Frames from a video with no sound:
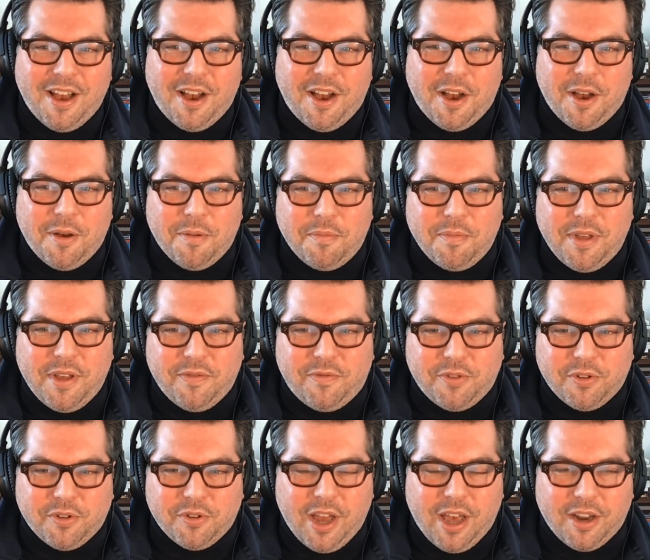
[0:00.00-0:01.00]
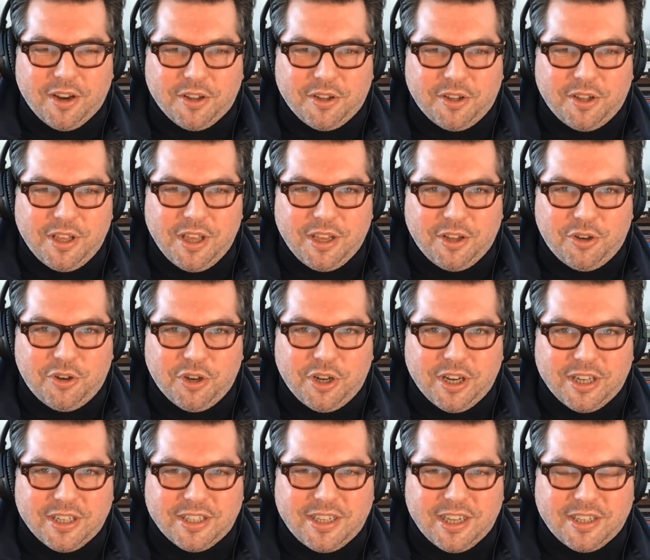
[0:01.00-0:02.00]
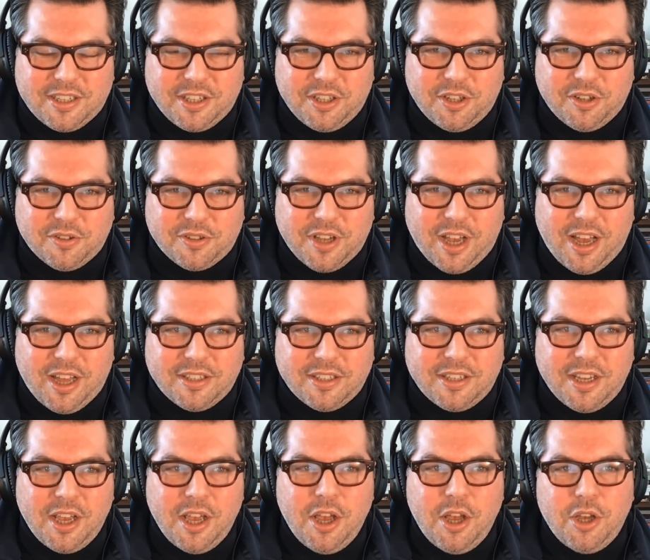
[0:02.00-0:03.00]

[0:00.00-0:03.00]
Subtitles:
If you're not good at assessing those odds.